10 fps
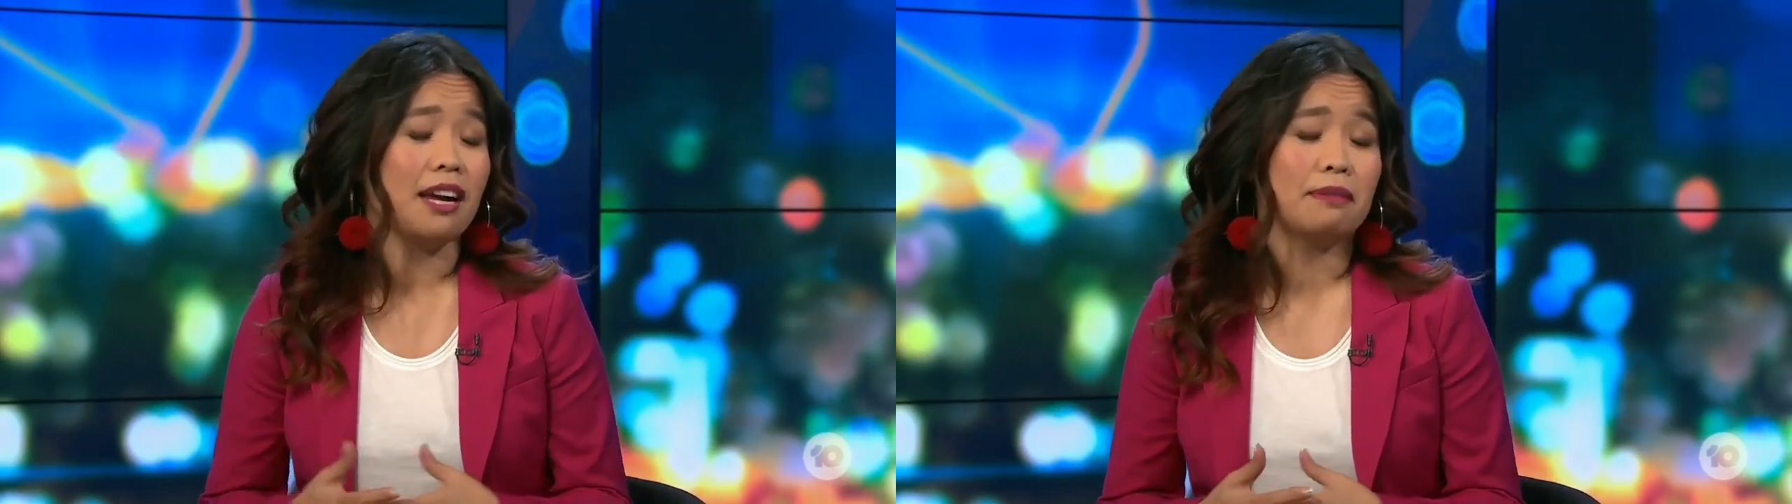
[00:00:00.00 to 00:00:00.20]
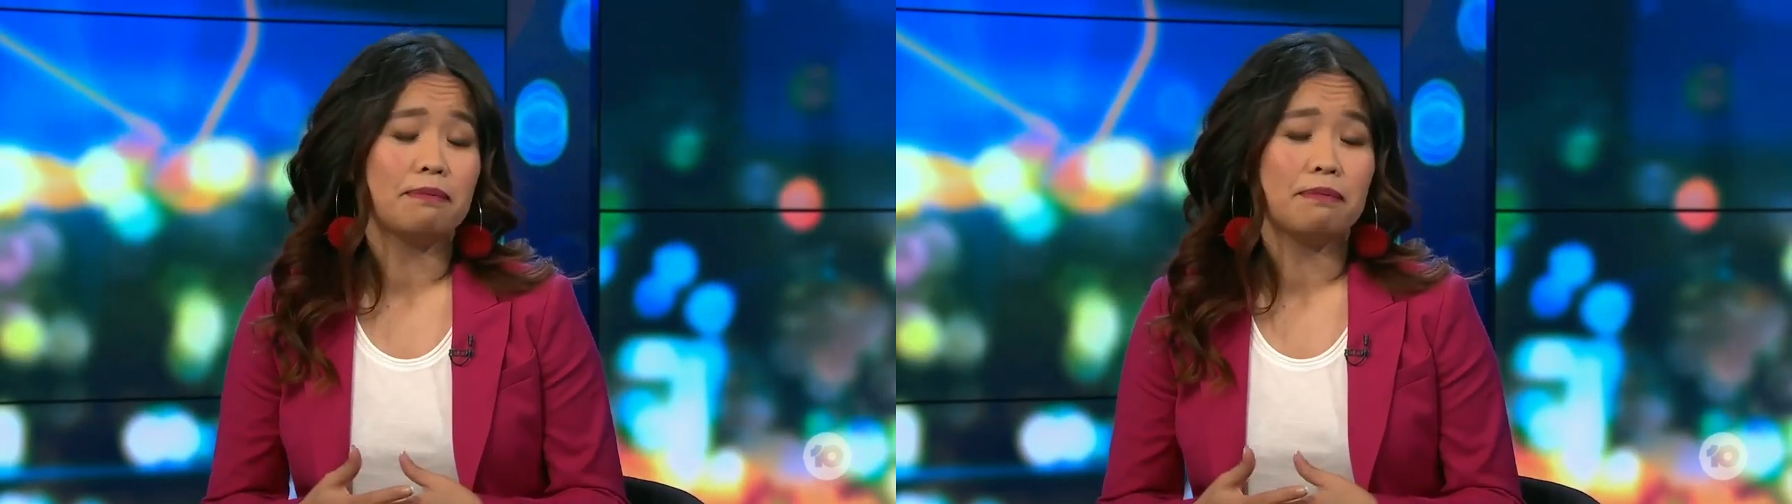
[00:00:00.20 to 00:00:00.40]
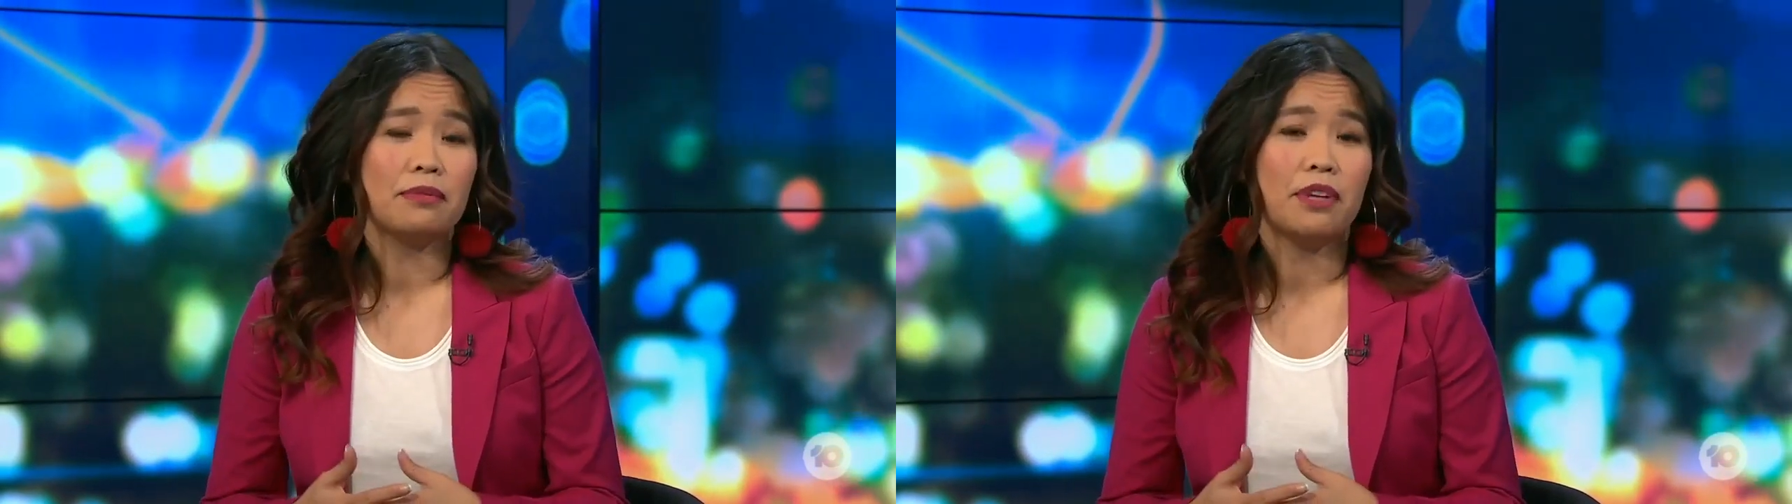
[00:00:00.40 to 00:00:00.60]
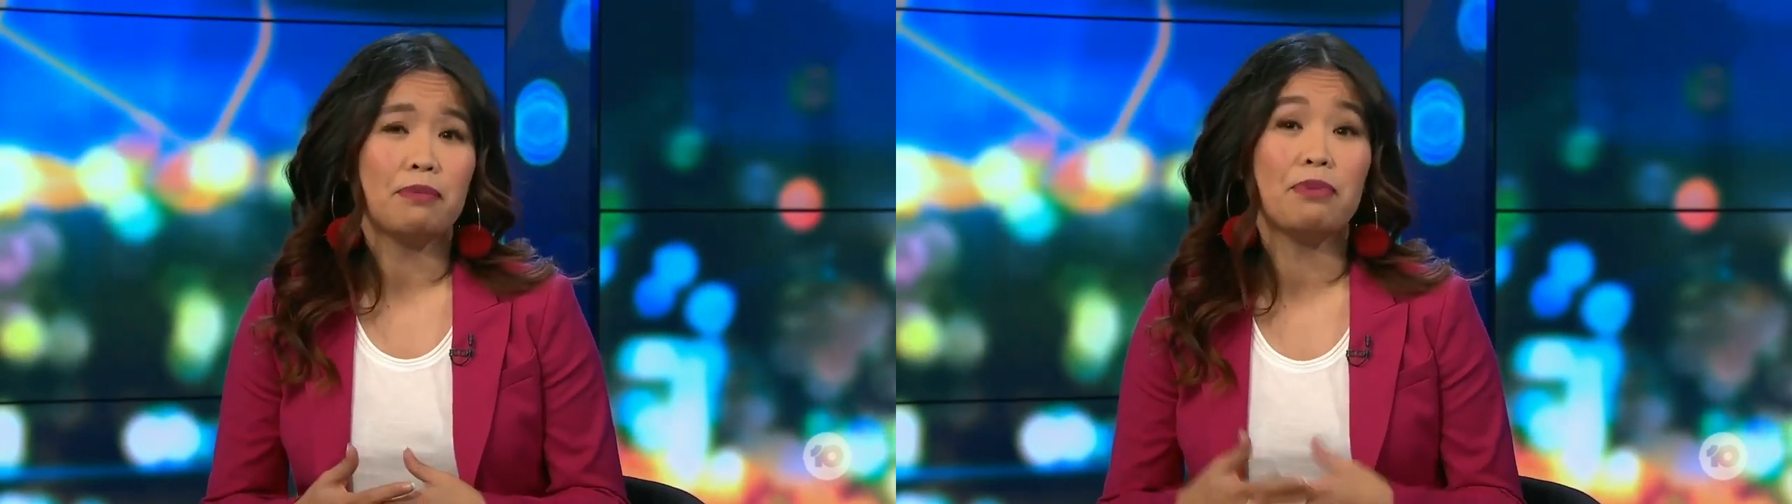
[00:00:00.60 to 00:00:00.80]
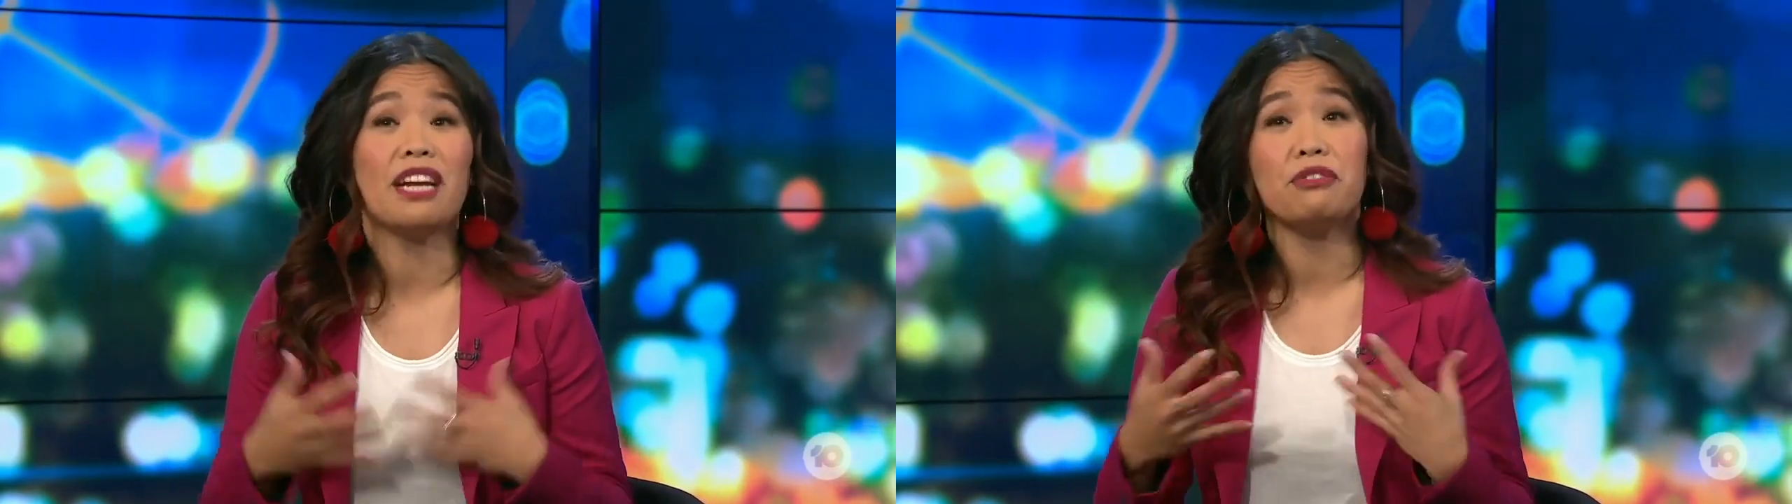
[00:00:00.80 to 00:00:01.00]
Um,
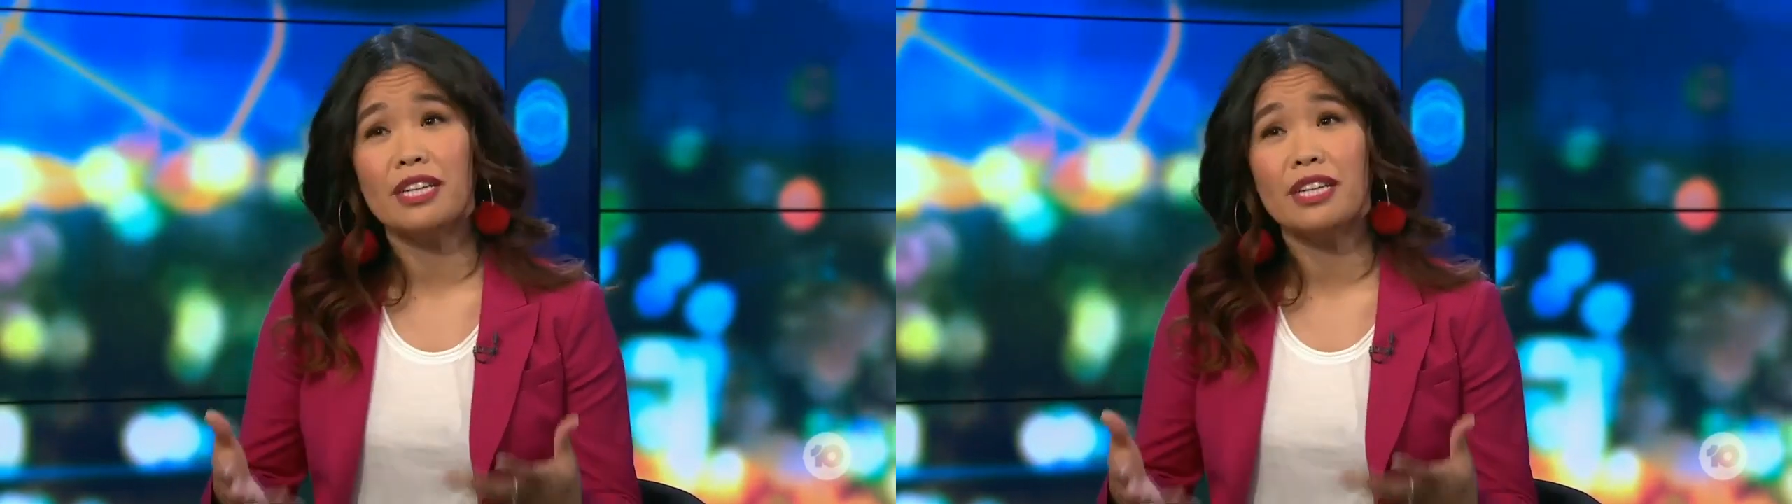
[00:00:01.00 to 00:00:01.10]
but I